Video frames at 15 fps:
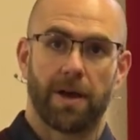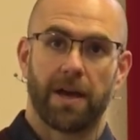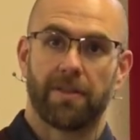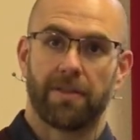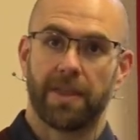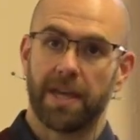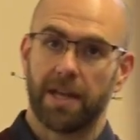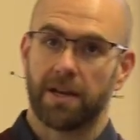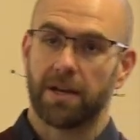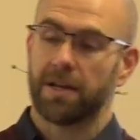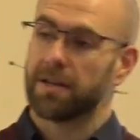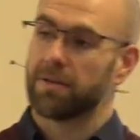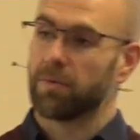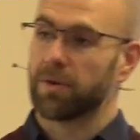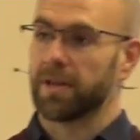Then
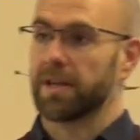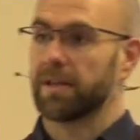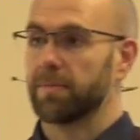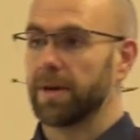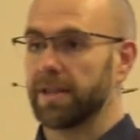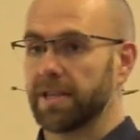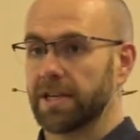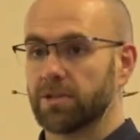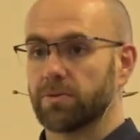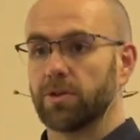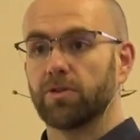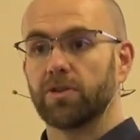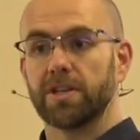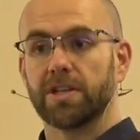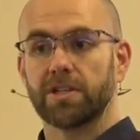one of the other main things we
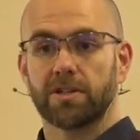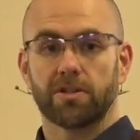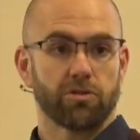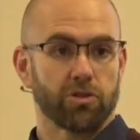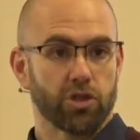do is